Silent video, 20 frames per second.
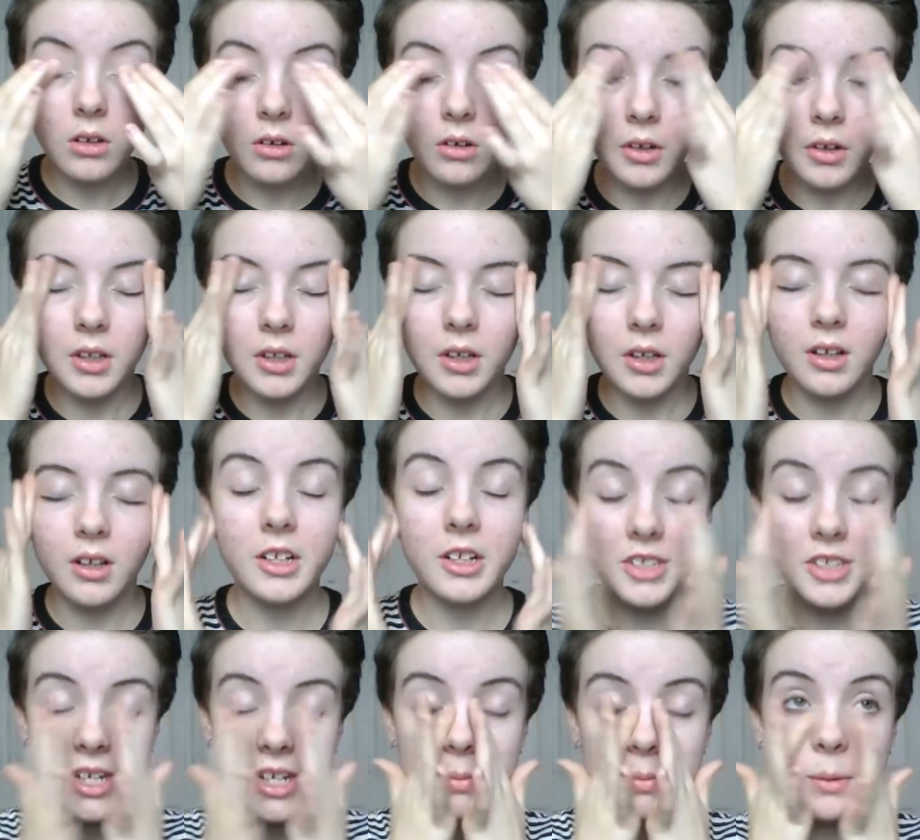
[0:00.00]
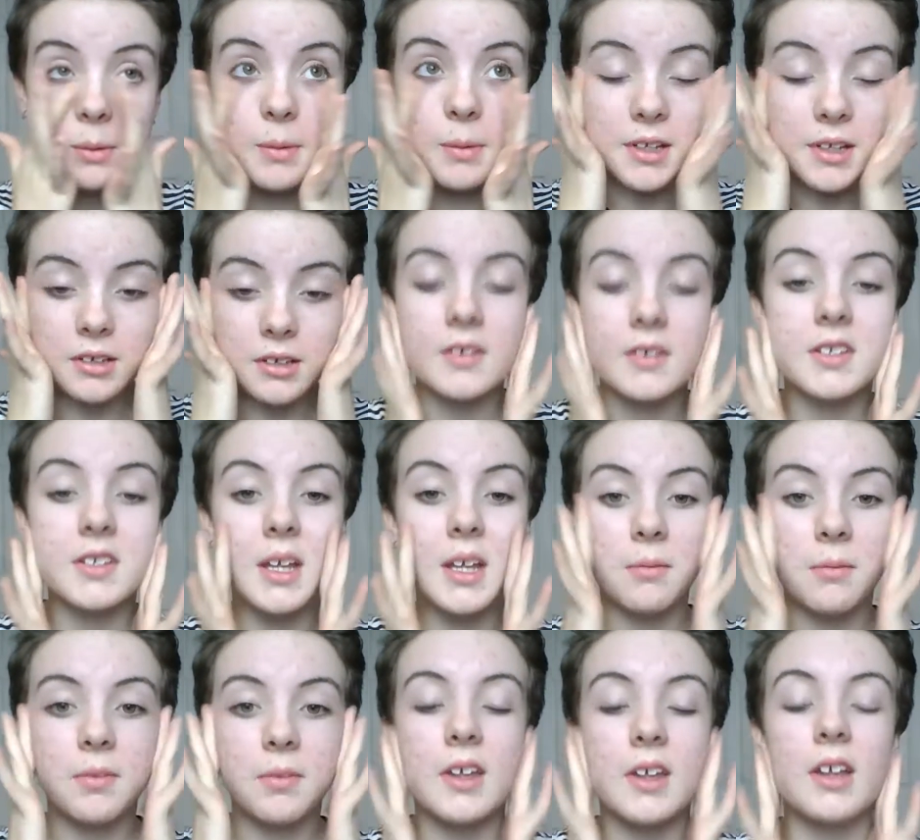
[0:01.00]
And it's a lot cheaper, basically the
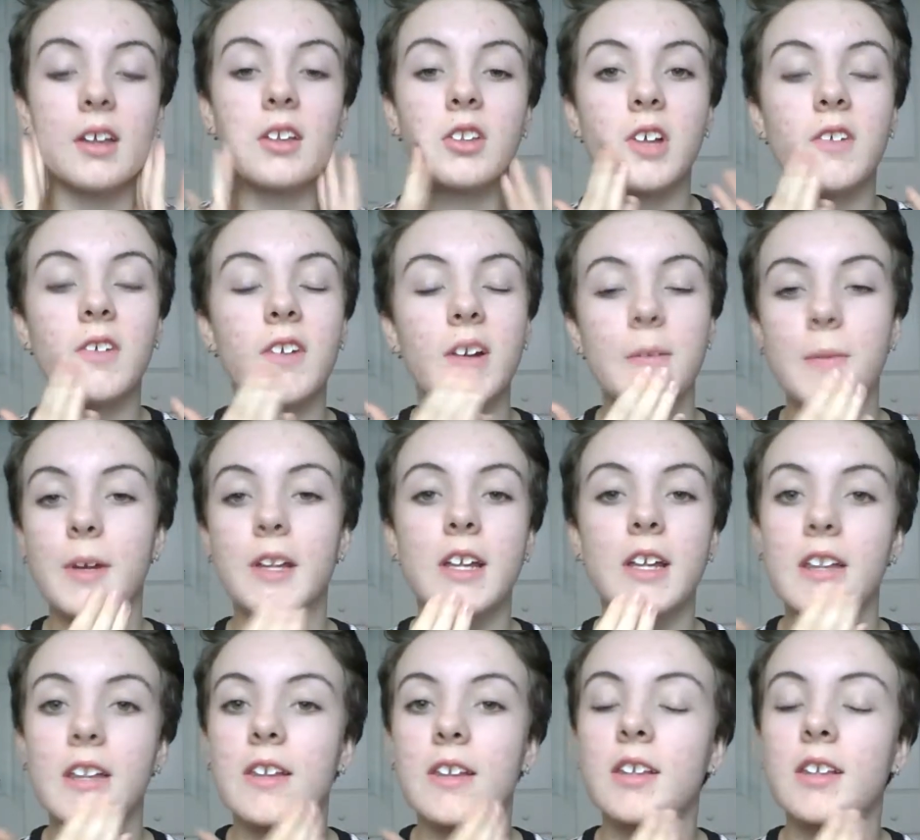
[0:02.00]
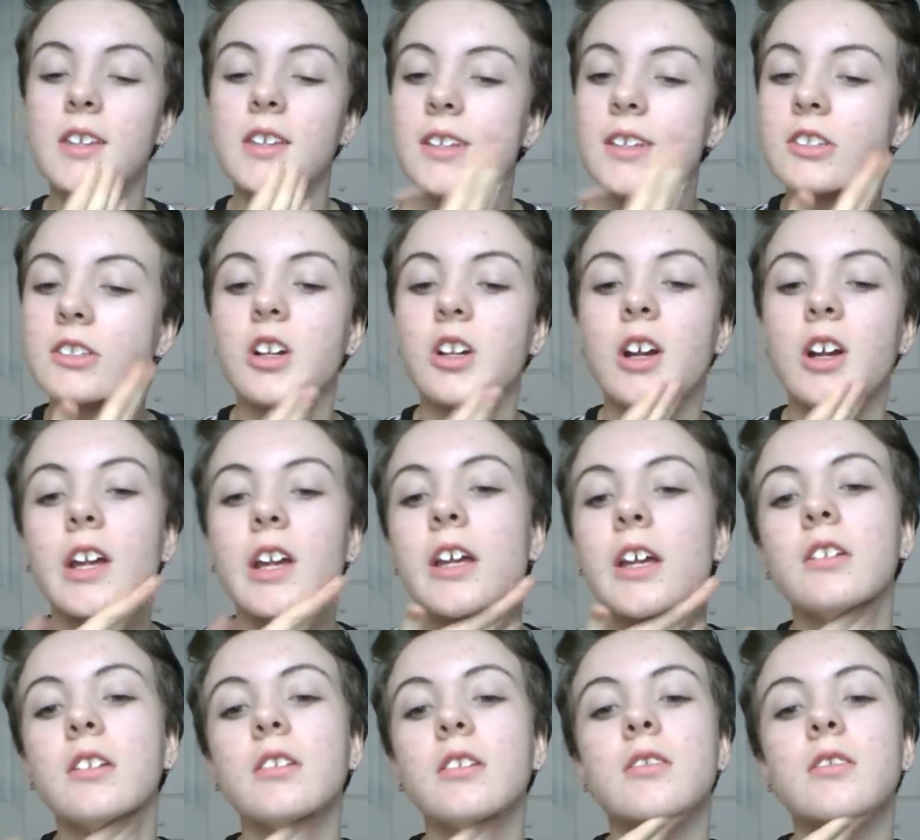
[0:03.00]
same thing, so I recommend getting this and trying
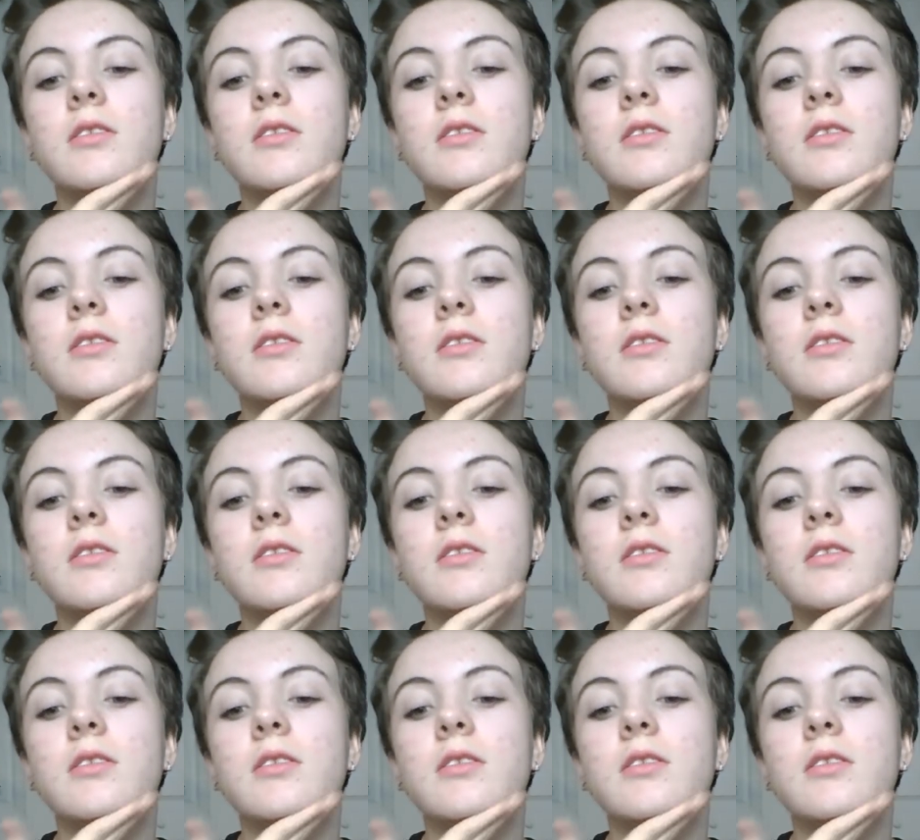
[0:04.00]
it.